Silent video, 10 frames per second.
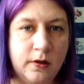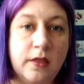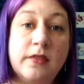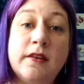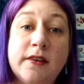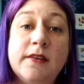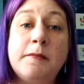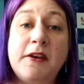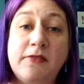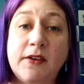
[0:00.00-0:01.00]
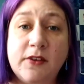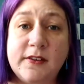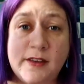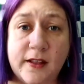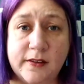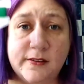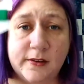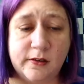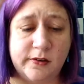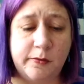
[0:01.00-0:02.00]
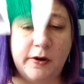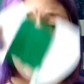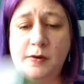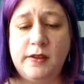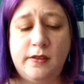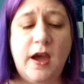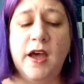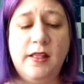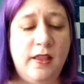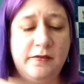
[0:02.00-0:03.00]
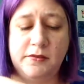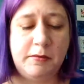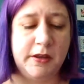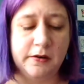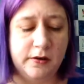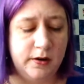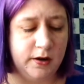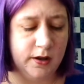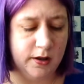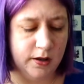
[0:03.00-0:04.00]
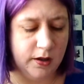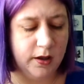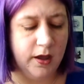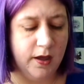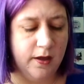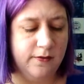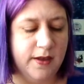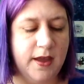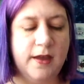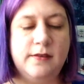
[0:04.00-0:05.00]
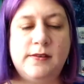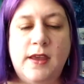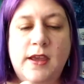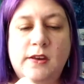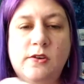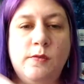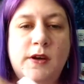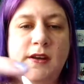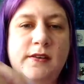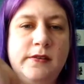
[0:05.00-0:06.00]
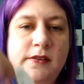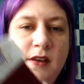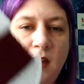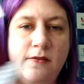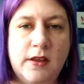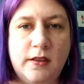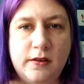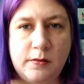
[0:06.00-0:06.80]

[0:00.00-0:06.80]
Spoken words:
This is my favorite solid silk to work with. I love Splendor. I have S827. That's